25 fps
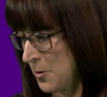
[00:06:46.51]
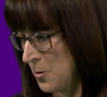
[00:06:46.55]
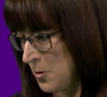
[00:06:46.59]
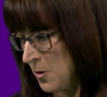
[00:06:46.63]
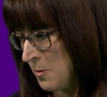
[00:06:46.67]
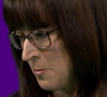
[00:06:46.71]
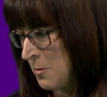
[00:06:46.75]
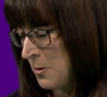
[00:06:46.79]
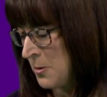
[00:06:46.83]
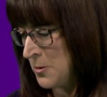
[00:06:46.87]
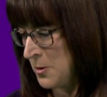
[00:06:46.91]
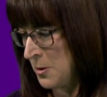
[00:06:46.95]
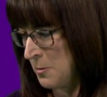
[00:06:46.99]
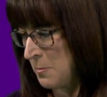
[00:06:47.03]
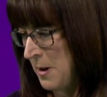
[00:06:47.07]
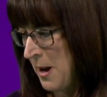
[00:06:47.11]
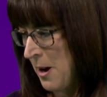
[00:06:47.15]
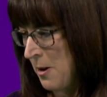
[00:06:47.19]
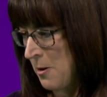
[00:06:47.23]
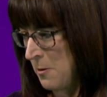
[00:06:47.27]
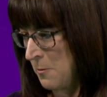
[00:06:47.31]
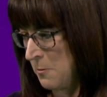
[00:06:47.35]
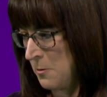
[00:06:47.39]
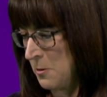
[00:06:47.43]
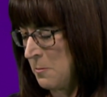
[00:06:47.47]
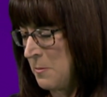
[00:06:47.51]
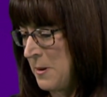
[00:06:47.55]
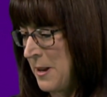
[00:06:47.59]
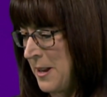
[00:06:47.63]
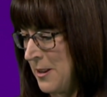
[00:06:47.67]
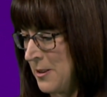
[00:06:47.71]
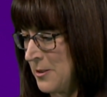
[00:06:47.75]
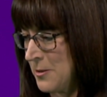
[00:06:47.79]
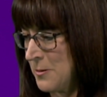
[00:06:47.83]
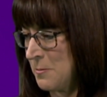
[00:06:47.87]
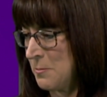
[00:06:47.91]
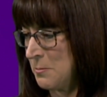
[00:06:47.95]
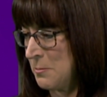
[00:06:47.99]
hormones are powerful
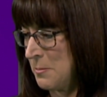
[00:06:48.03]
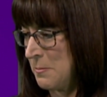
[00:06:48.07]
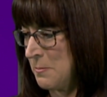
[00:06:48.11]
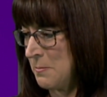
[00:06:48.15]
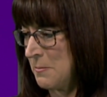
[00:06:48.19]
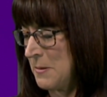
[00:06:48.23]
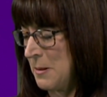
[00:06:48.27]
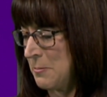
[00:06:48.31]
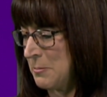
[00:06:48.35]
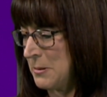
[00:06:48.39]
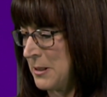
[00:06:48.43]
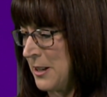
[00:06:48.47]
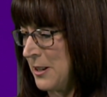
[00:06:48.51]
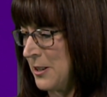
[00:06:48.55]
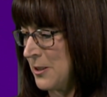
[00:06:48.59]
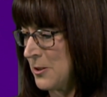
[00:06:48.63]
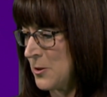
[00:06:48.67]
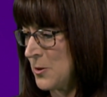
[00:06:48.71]
play